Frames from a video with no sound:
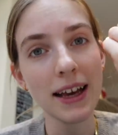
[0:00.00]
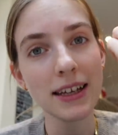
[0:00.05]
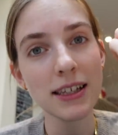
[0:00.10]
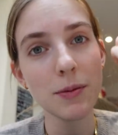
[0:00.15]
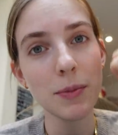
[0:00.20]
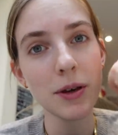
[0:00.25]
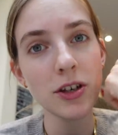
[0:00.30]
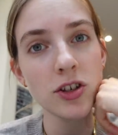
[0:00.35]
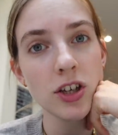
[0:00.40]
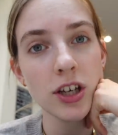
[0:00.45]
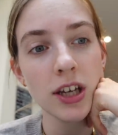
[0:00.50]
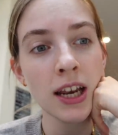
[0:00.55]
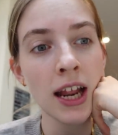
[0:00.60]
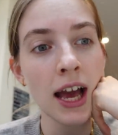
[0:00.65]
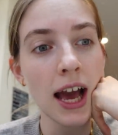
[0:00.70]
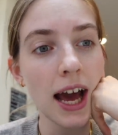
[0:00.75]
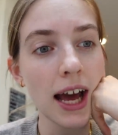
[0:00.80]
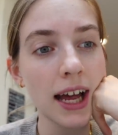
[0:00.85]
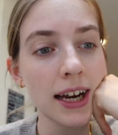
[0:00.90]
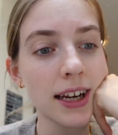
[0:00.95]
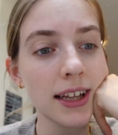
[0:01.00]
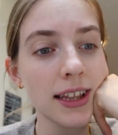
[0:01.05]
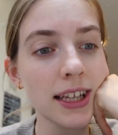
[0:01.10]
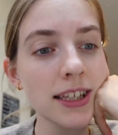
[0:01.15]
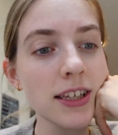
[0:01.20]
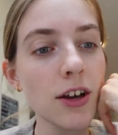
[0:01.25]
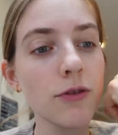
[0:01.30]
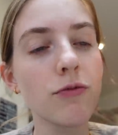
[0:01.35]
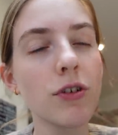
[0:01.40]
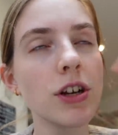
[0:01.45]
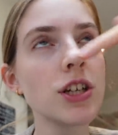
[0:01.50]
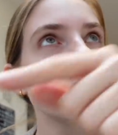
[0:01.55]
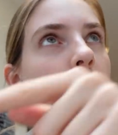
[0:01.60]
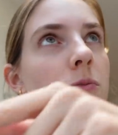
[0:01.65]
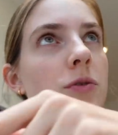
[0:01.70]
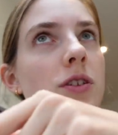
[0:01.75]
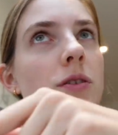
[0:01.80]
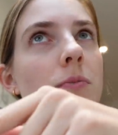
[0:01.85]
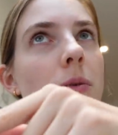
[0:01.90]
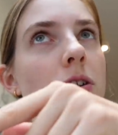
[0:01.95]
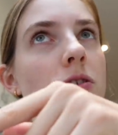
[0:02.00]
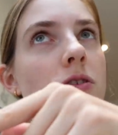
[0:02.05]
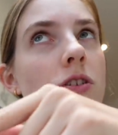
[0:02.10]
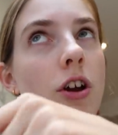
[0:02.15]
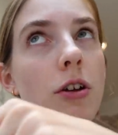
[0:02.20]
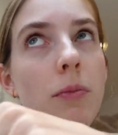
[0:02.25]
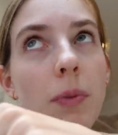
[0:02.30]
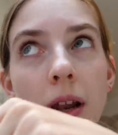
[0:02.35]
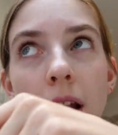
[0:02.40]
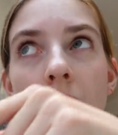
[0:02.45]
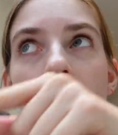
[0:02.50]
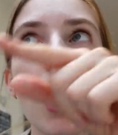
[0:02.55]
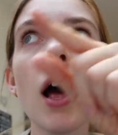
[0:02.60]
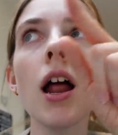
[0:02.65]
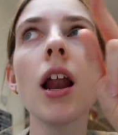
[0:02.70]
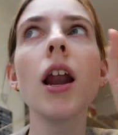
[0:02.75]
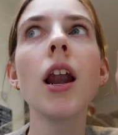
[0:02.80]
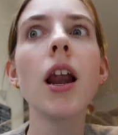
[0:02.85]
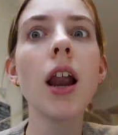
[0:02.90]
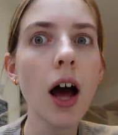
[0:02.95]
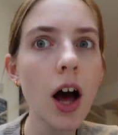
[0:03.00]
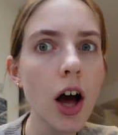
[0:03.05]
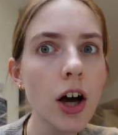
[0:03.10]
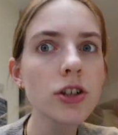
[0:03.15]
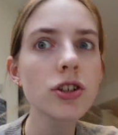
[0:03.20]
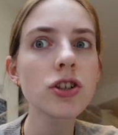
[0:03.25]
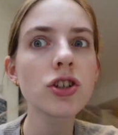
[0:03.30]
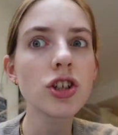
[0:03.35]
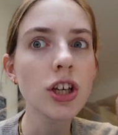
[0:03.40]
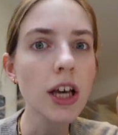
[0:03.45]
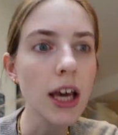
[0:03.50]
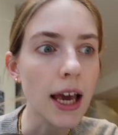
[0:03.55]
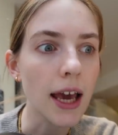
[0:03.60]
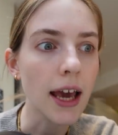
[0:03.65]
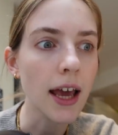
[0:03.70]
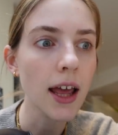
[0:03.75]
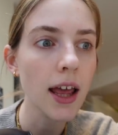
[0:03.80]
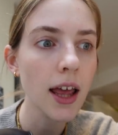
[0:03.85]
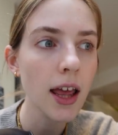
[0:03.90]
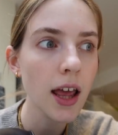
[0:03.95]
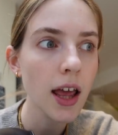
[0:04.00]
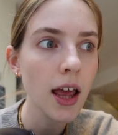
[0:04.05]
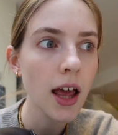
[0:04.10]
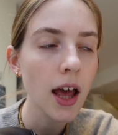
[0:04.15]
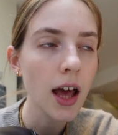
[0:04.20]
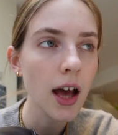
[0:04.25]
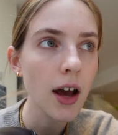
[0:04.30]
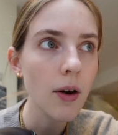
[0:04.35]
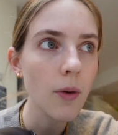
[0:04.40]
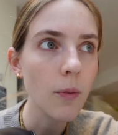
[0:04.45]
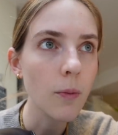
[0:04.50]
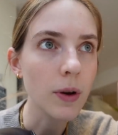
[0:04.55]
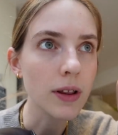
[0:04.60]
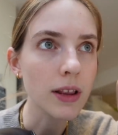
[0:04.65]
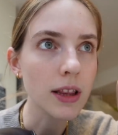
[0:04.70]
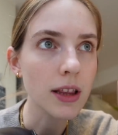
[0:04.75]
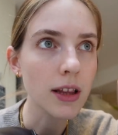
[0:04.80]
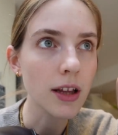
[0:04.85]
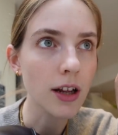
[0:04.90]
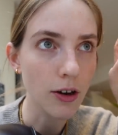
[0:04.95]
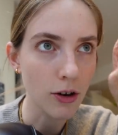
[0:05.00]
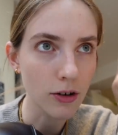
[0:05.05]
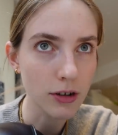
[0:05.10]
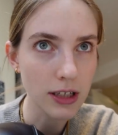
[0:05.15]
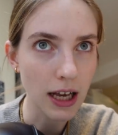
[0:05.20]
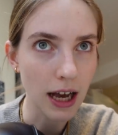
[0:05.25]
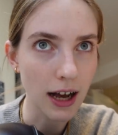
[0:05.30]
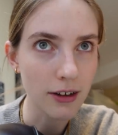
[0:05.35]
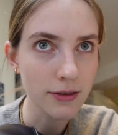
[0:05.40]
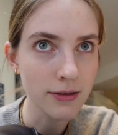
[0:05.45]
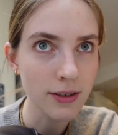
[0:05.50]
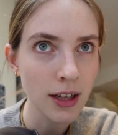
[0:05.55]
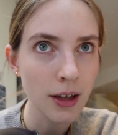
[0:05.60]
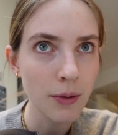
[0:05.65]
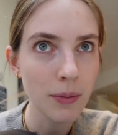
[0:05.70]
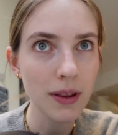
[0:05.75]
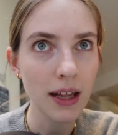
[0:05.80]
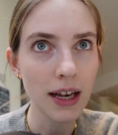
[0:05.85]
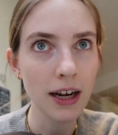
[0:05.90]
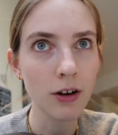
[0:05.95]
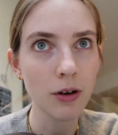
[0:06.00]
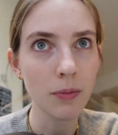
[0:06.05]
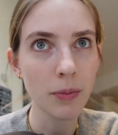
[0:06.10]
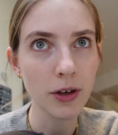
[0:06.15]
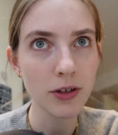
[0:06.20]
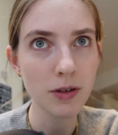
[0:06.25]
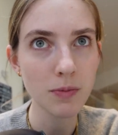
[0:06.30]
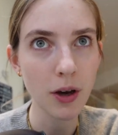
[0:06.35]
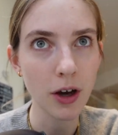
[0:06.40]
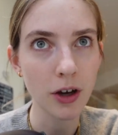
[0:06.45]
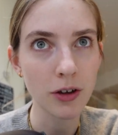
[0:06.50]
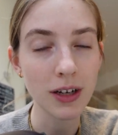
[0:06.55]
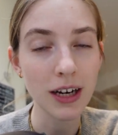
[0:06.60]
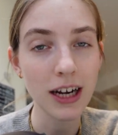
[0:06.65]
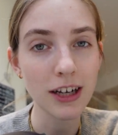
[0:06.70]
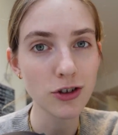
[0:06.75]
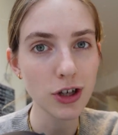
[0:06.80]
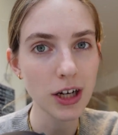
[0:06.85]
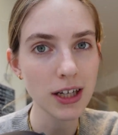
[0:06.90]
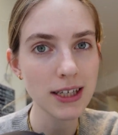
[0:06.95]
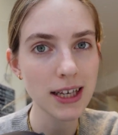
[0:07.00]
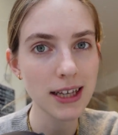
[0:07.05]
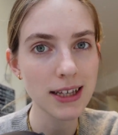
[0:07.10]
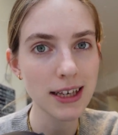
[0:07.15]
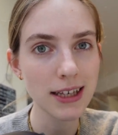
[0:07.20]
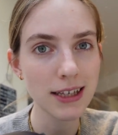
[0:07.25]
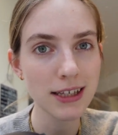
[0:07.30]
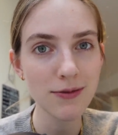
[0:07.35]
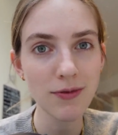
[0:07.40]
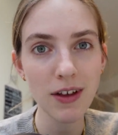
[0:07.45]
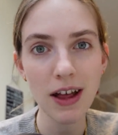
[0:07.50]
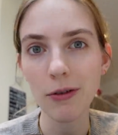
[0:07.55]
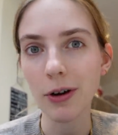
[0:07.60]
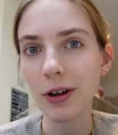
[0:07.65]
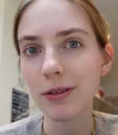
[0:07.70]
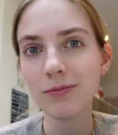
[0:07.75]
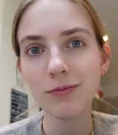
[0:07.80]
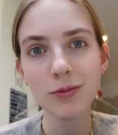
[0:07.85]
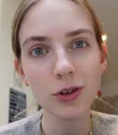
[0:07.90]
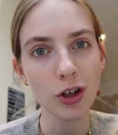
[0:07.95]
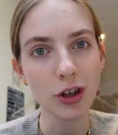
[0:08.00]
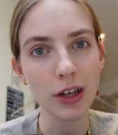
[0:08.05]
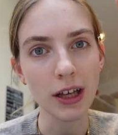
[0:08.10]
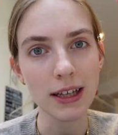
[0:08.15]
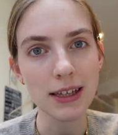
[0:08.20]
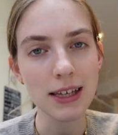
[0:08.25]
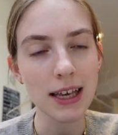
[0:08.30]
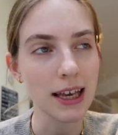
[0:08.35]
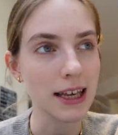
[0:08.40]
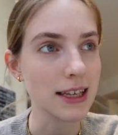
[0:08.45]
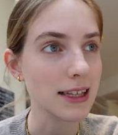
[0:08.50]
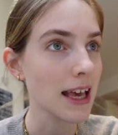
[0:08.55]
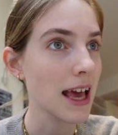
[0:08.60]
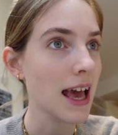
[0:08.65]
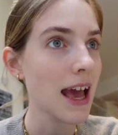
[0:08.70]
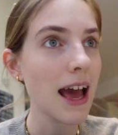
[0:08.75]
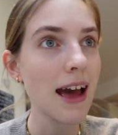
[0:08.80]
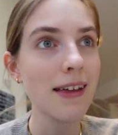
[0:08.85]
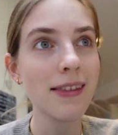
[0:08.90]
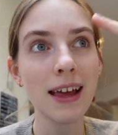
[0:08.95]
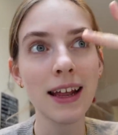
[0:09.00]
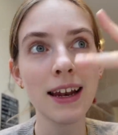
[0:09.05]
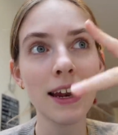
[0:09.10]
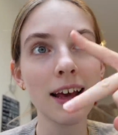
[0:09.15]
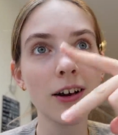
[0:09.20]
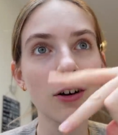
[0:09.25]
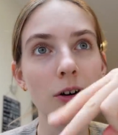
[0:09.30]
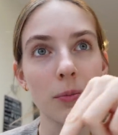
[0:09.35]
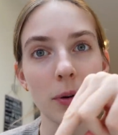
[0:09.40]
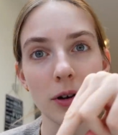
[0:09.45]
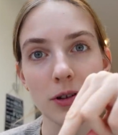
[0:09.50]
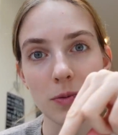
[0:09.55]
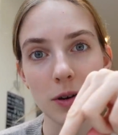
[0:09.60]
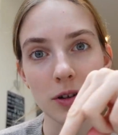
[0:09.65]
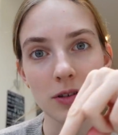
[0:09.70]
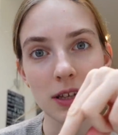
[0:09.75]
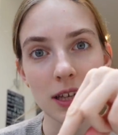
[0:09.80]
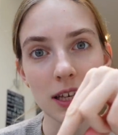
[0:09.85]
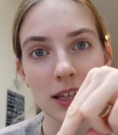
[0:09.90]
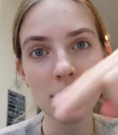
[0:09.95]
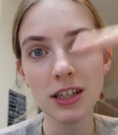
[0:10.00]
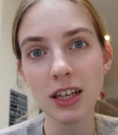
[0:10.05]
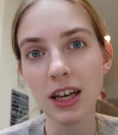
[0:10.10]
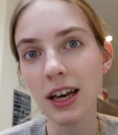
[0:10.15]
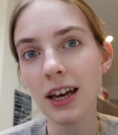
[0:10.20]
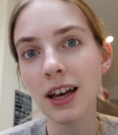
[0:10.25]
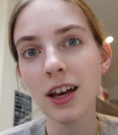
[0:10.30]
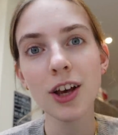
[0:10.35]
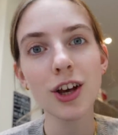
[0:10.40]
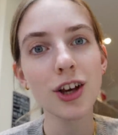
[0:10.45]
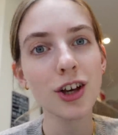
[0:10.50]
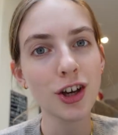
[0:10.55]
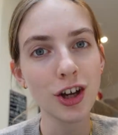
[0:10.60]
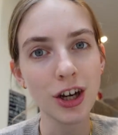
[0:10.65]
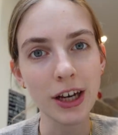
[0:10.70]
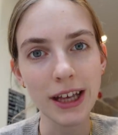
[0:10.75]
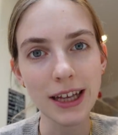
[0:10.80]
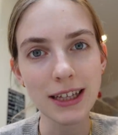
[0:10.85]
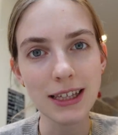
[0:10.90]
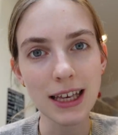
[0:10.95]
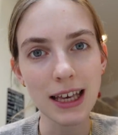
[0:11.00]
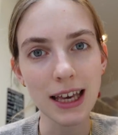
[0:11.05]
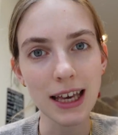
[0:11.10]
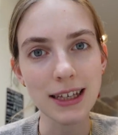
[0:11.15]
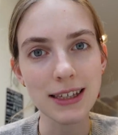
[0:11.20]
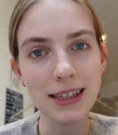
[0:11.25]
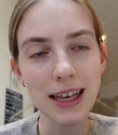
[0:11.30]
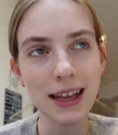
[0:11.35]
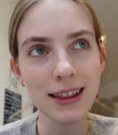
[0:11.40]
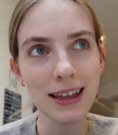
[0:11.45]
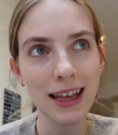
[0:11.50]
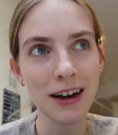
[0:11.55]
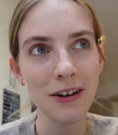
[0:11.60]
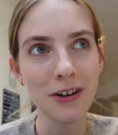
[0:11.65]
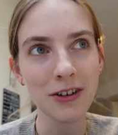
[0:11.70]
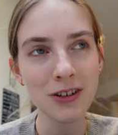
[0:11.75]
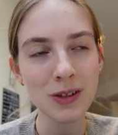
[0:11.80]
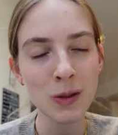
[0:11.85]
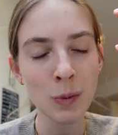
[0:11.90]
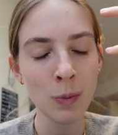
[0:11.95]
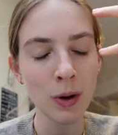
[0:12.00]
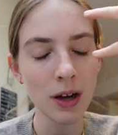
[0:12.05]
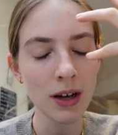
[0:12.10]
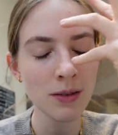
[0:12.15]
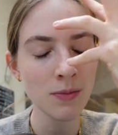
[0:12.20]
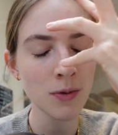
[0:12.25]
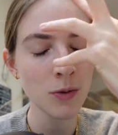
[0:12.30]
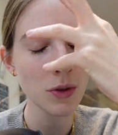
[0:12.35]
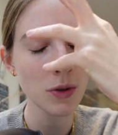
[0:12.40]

exhibition. And this originally was supposed to open last year with the lockdown, but then it got postponed and I tried to get tickets for that one, couldn't get tickets. And then it got postponed to this year, couldn't get tickets. And then Honest surprised me